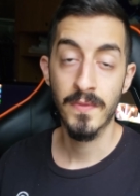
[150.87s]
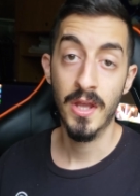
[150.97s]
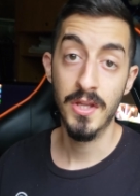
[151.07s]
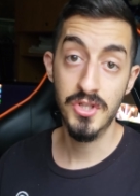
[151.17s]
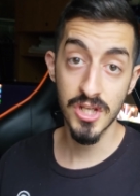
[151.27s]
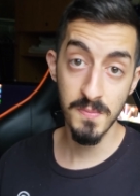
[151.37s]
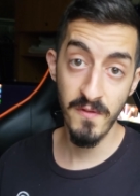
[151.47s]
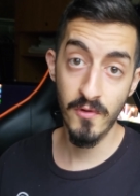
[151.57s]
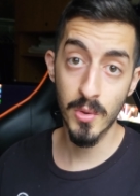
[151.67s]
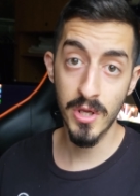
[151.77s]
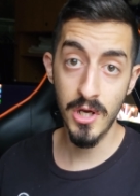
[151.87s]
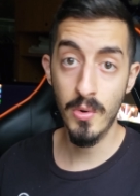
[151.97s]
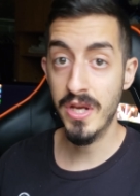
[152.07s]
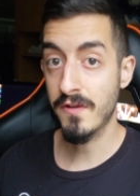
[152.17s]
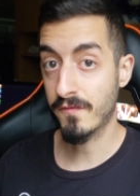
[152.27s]
And just before we go
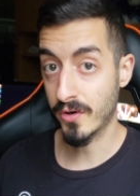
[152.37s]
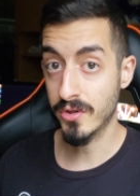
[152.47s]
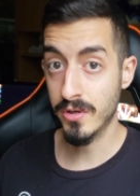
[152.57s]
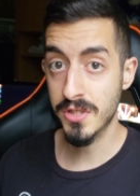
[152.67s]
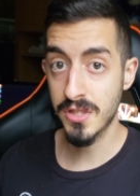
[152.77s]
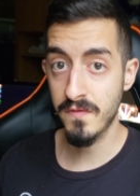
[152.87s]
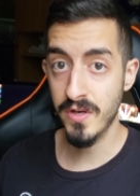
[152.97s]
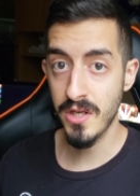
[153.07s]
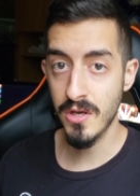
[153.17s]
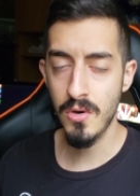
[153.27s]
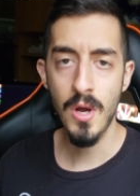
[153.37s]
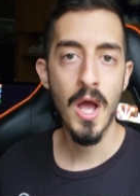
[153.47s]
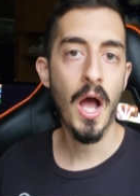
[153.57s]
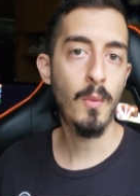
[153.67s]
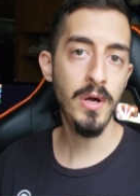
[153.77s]
any further into the video,
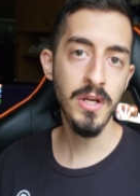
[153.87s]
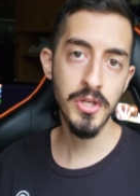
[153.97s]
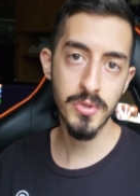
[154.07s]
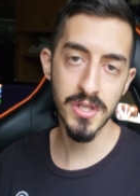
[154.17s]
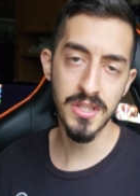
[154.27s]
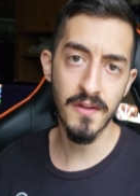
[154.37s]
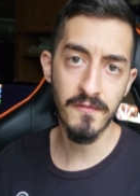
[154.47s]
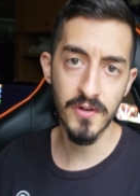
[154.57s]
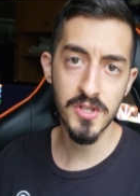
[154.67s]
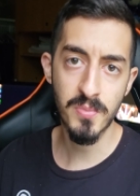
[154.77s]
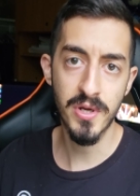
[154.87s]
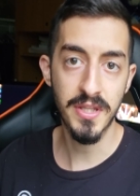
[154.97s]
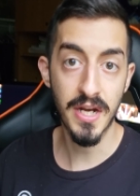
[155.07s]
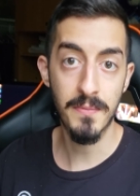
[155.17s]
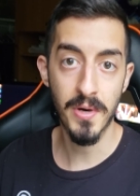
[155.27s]
I want to address that first point
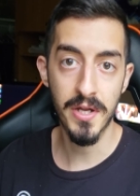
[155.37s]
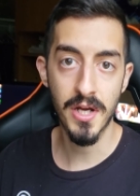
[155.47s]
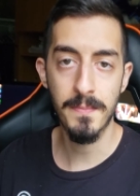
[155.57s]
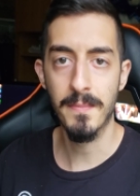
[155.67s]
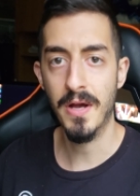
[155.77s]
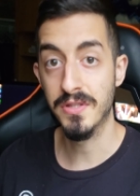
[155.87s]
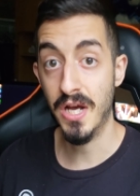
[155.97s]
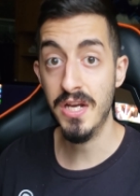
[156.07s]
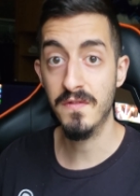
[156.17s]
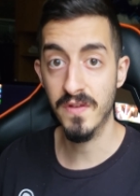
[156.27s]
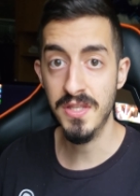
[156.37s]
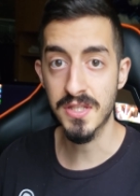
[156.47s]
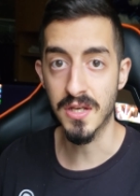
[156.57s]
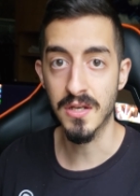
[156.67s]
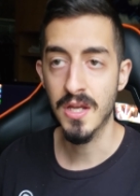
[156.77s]
that I brought up about Donnie
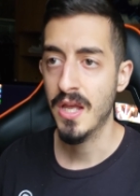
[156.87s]
Vincent,